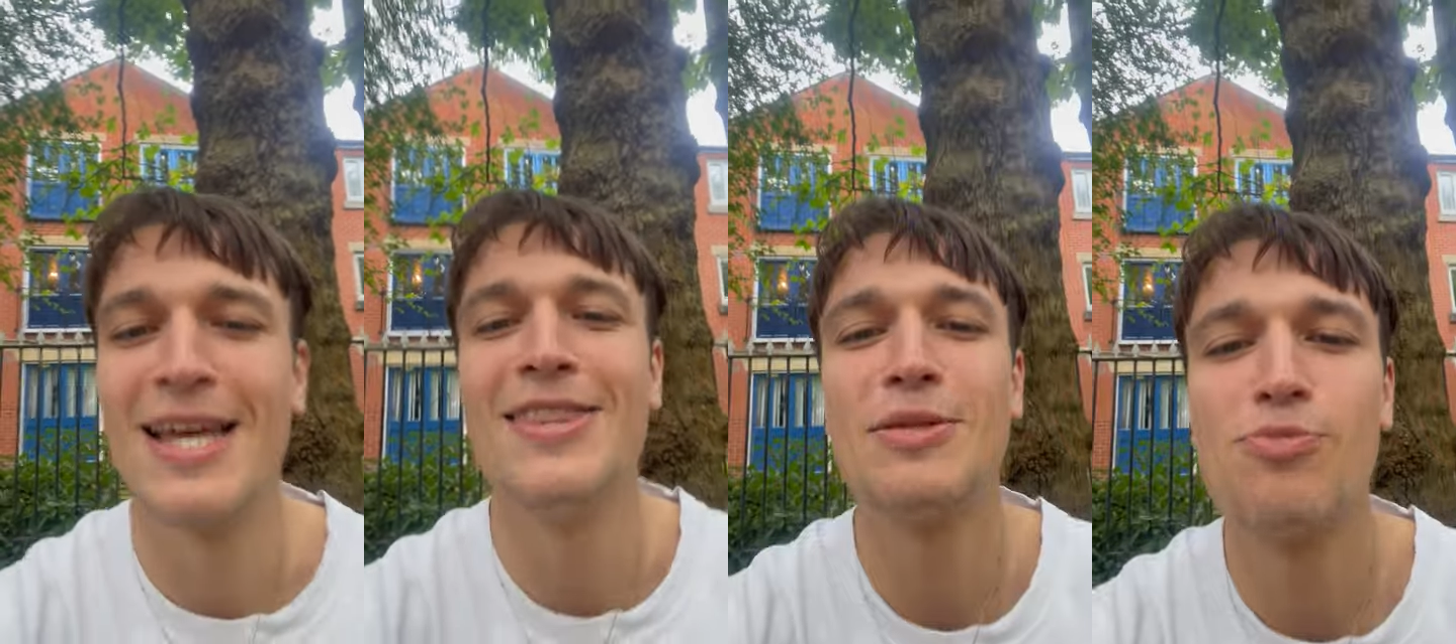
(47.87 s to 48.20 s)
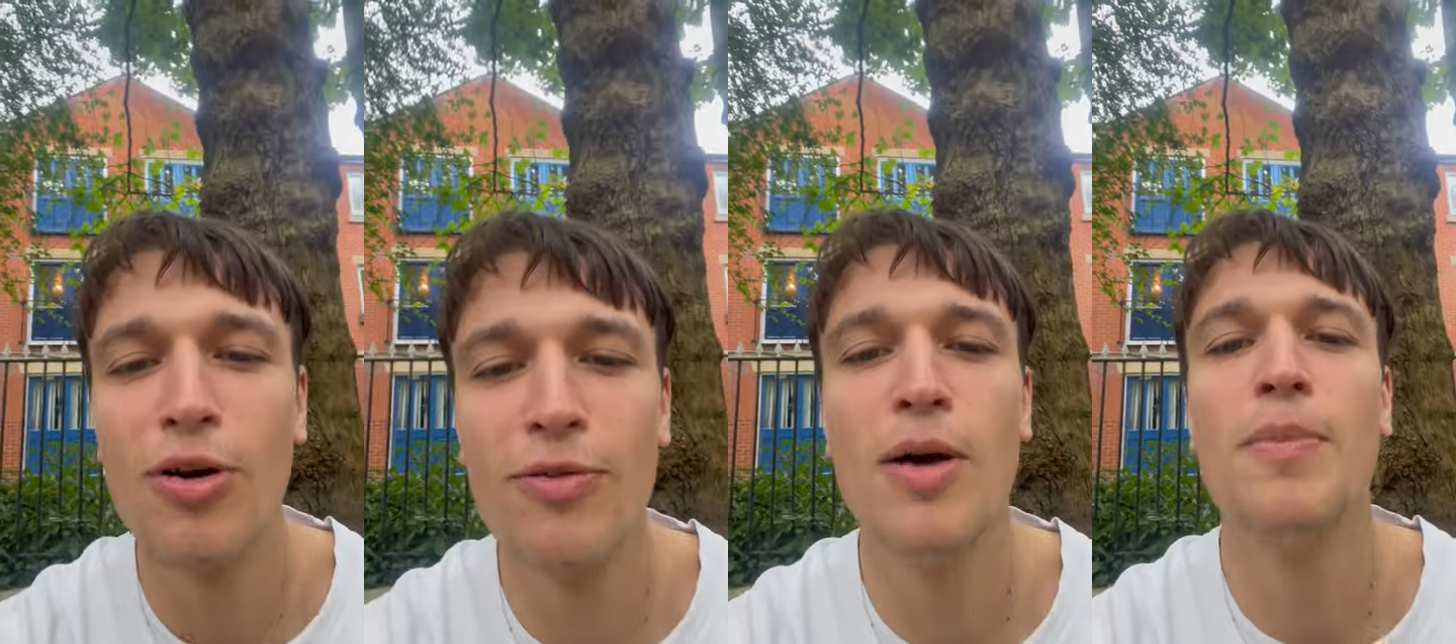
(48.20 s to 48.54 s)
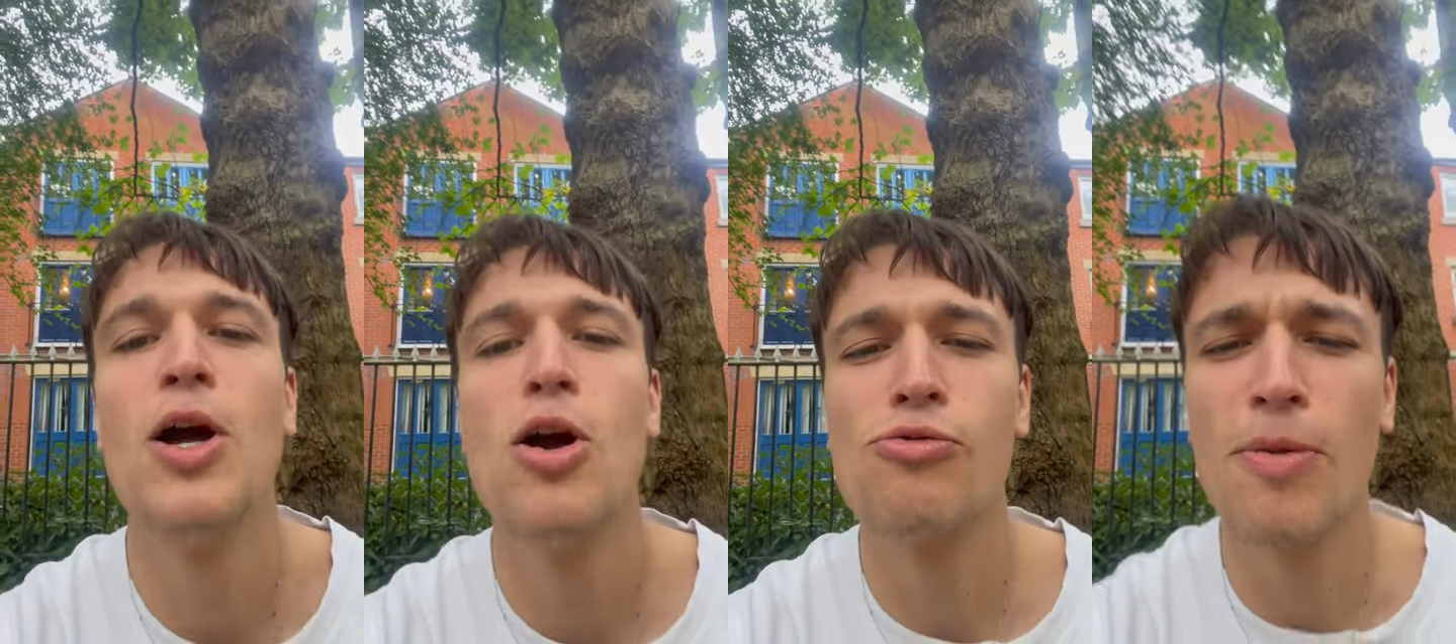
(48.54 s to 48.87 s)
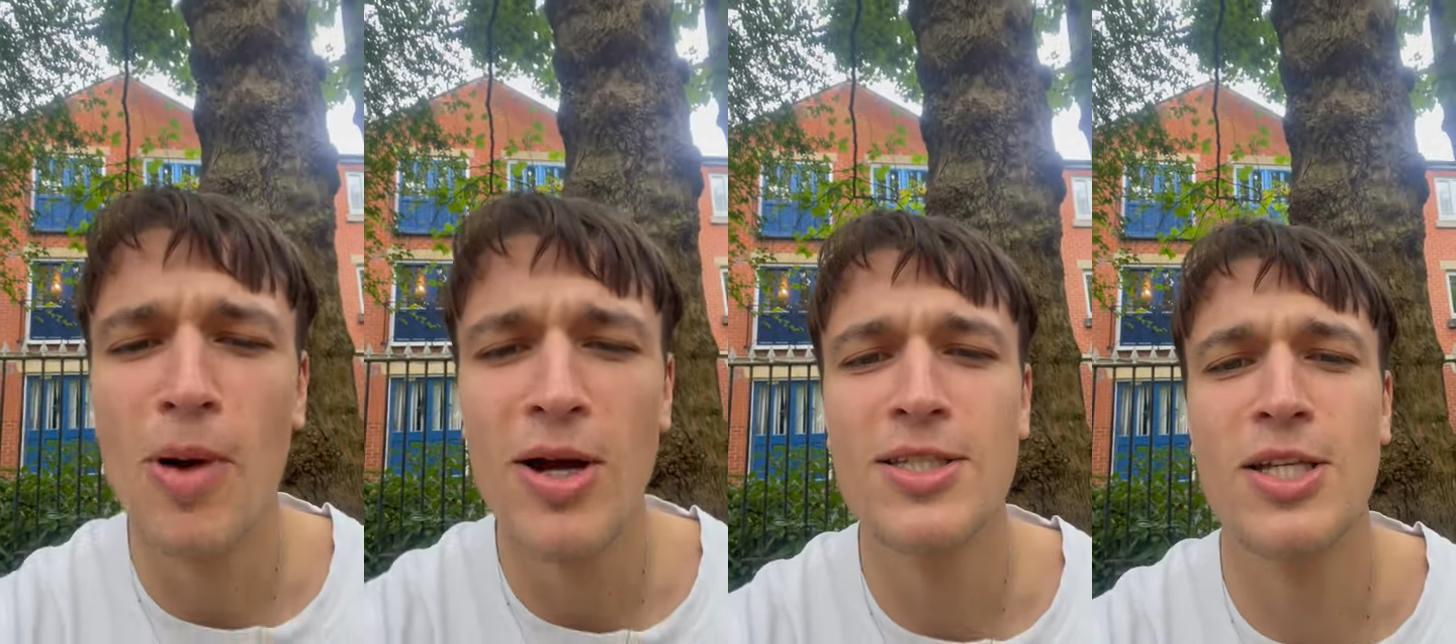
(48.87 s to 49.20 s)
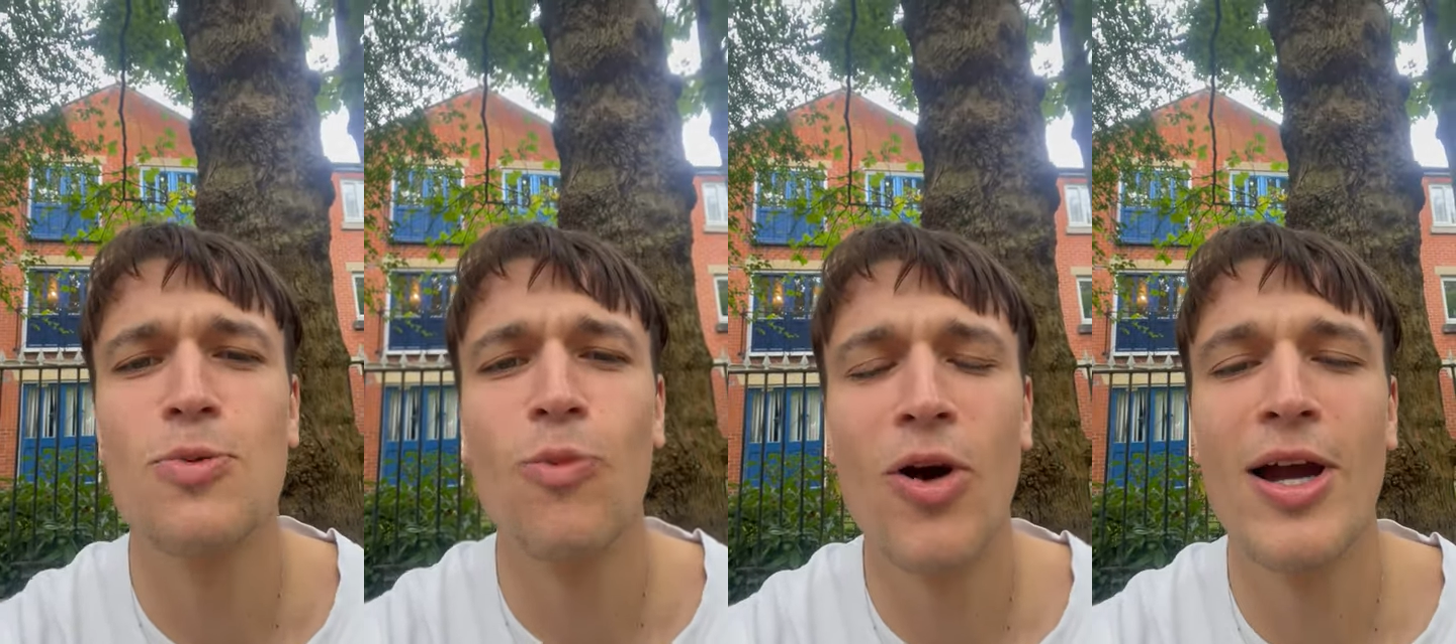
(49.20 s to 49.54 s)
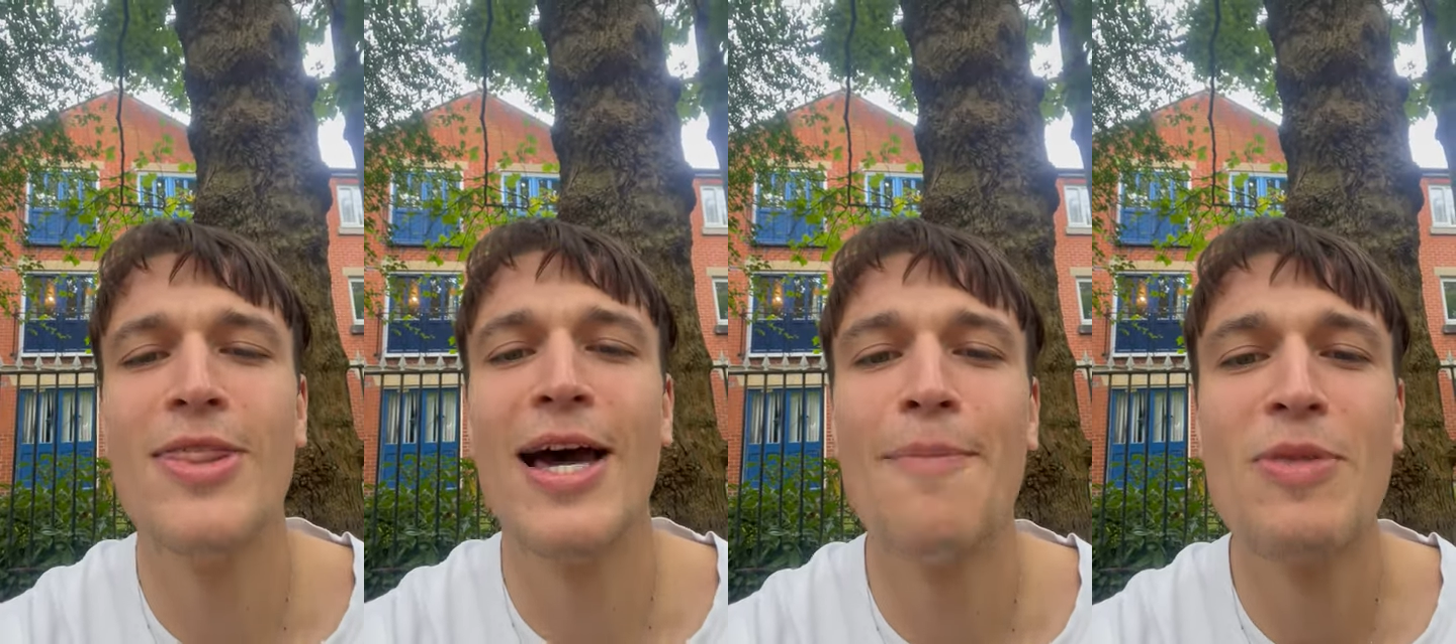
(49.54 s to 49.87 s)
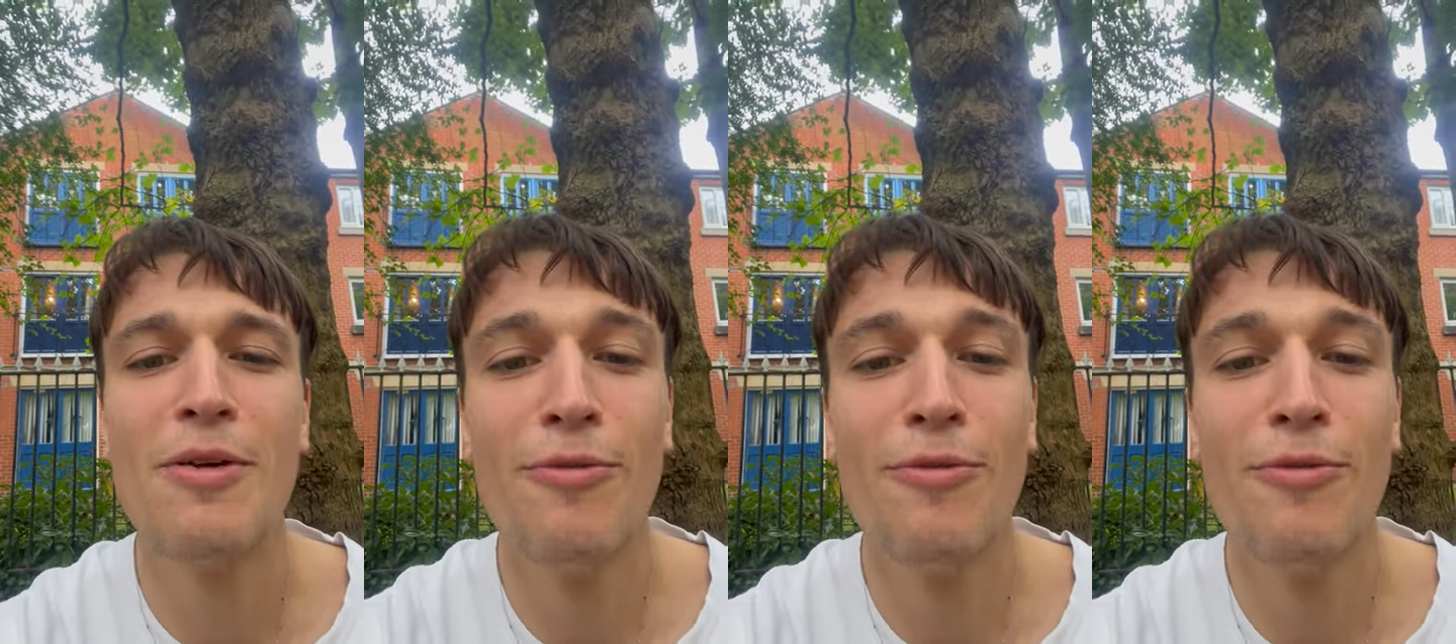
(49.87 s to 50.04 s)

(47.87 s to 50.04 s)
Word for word: And this proverb reminds us why that